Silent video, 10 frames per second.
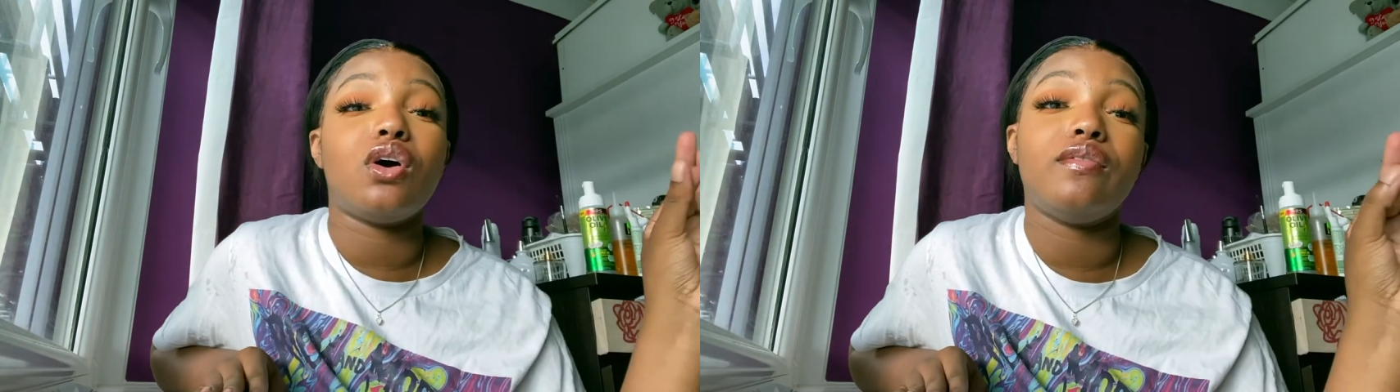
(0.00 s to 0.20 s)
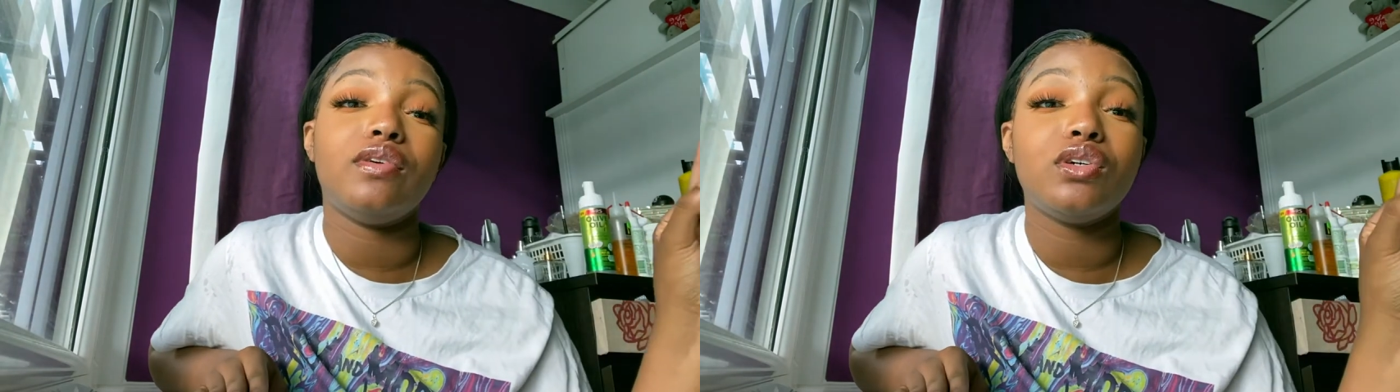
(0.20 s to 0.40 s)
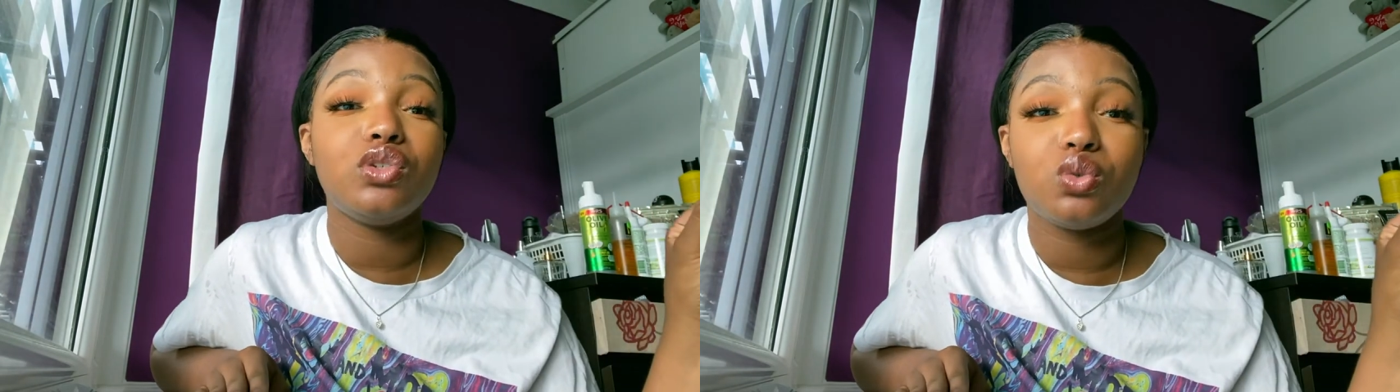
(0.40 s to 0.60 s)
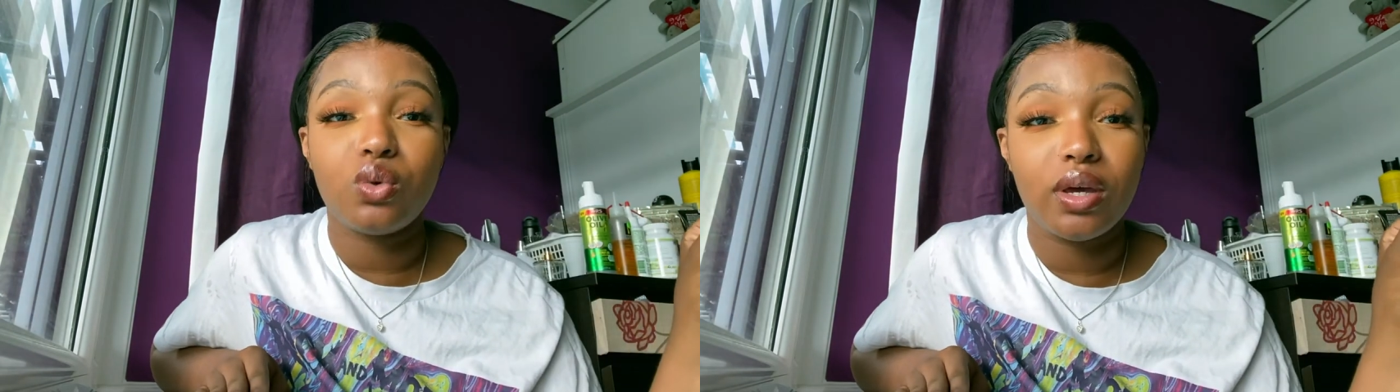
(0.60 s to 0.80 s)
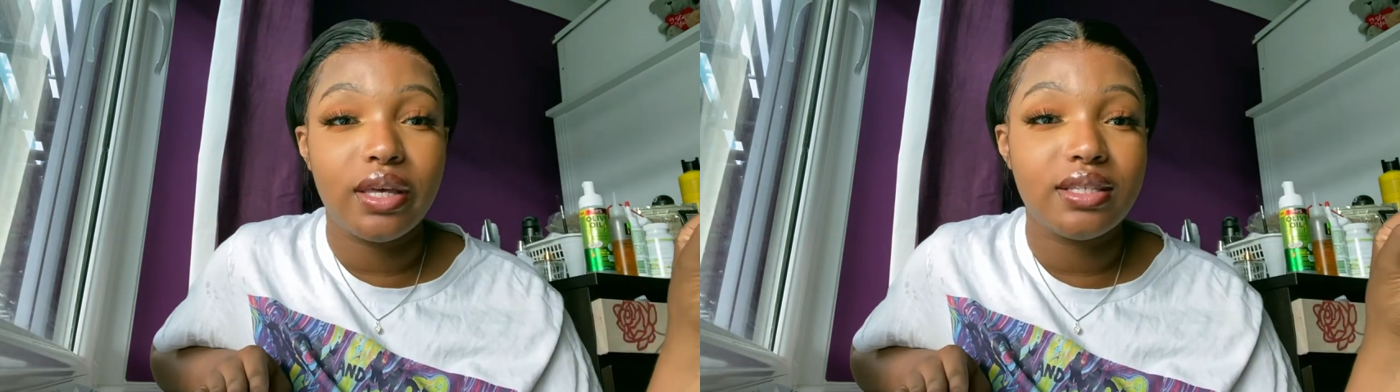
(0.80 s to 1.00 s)
of your
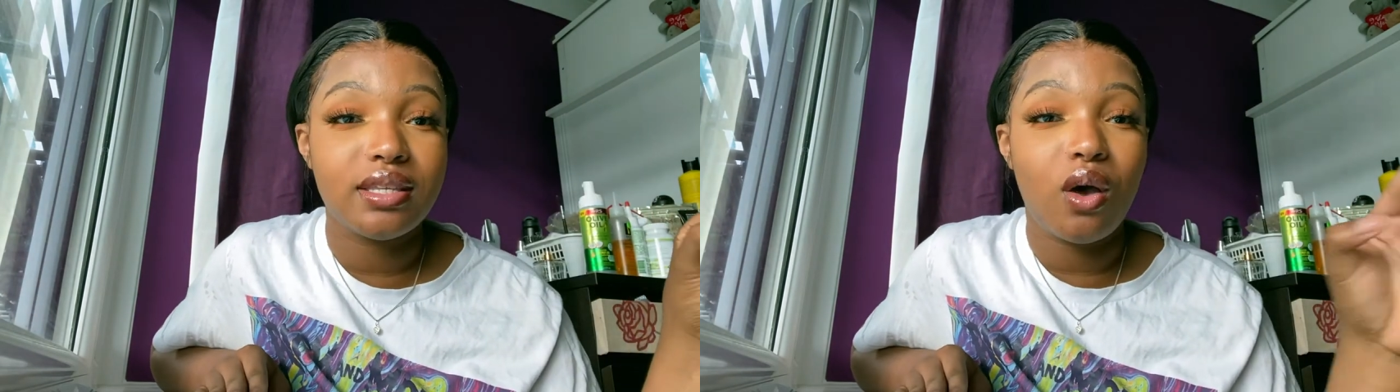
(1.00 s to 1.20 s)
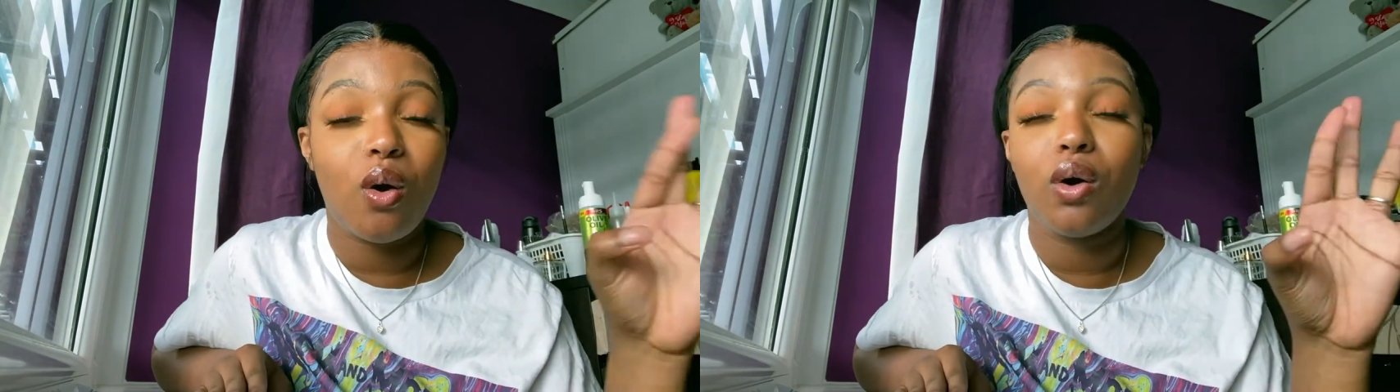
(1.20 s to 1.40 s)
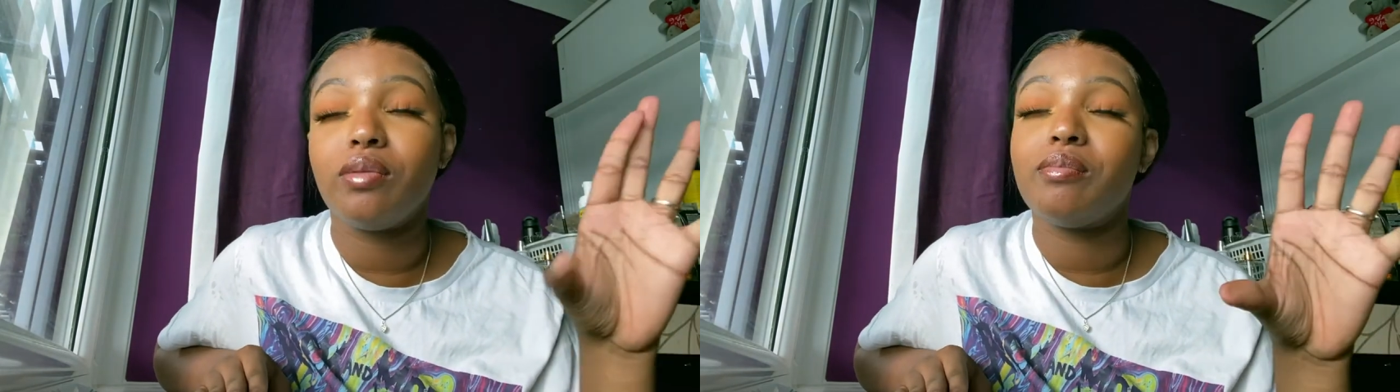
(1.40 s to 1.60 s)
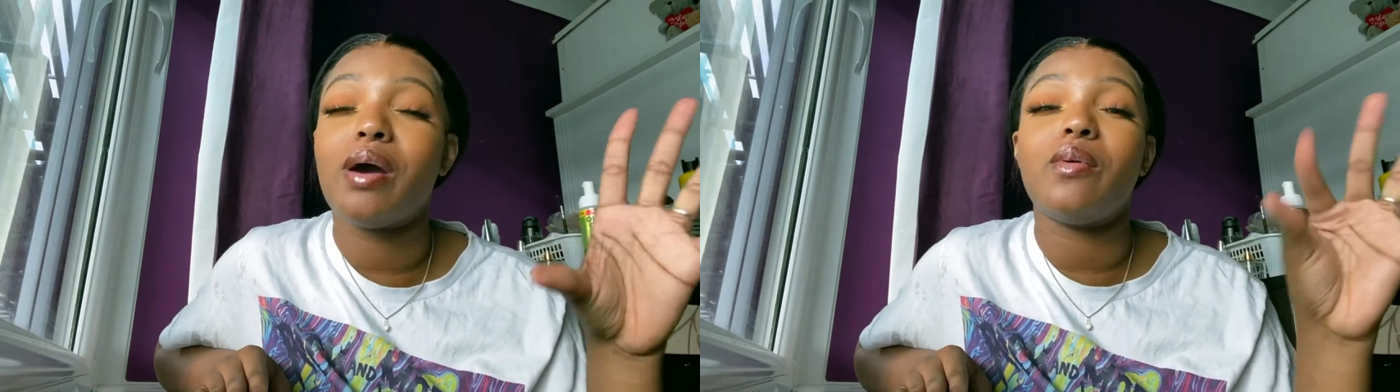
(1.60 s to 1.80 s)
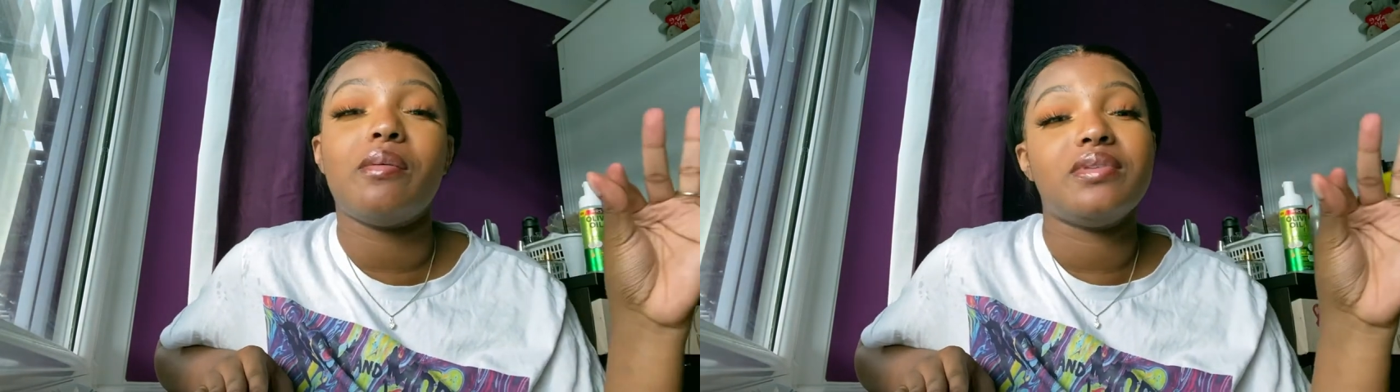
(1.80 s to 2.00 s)
choice on my
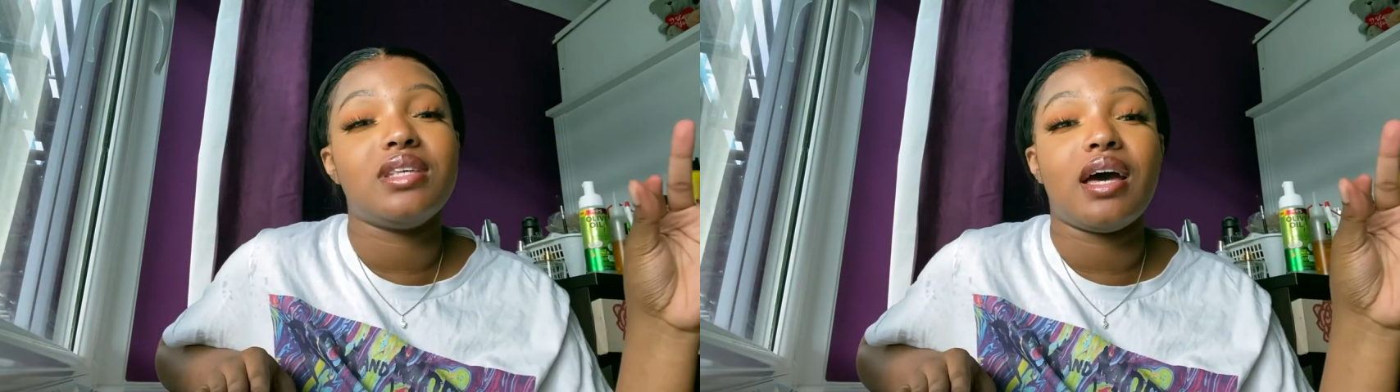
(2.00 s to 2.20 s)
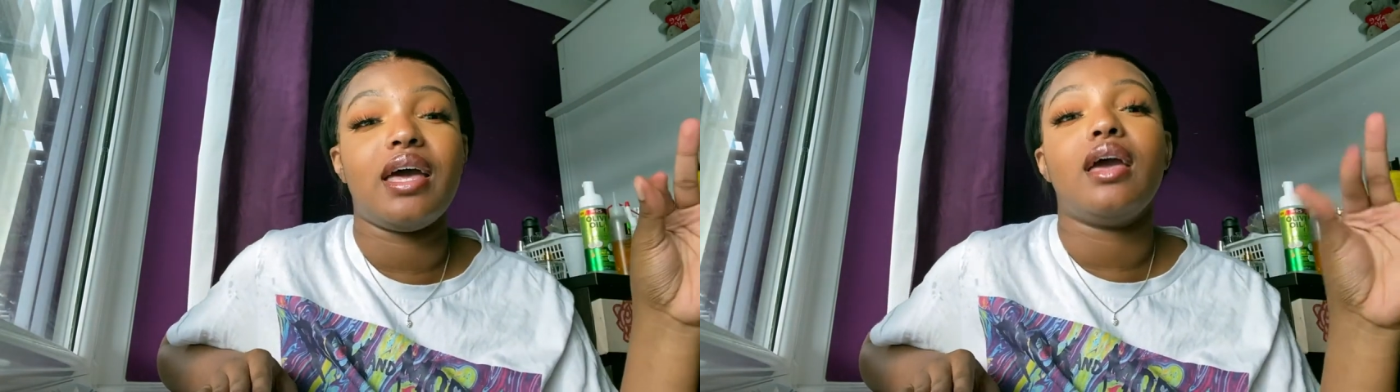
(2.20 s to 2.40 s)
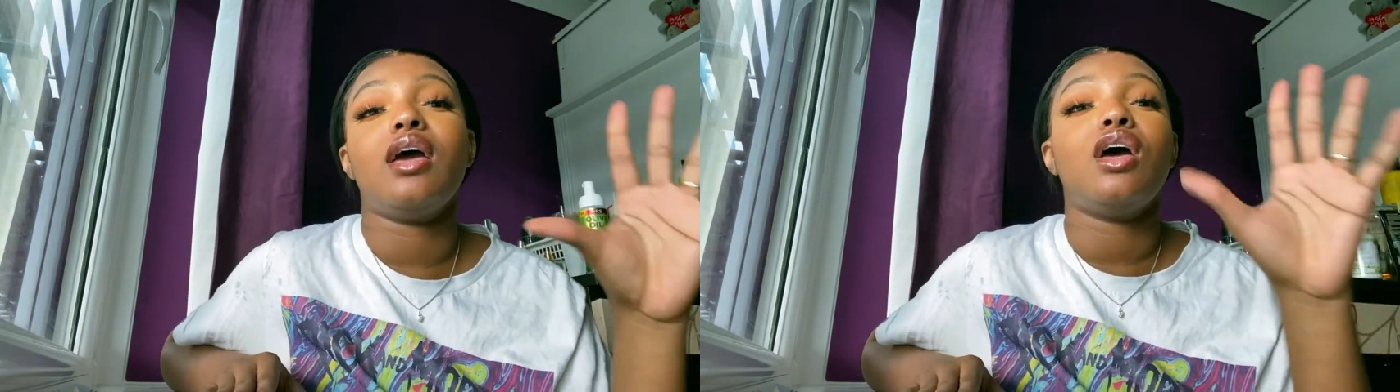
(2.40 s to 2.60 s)
website.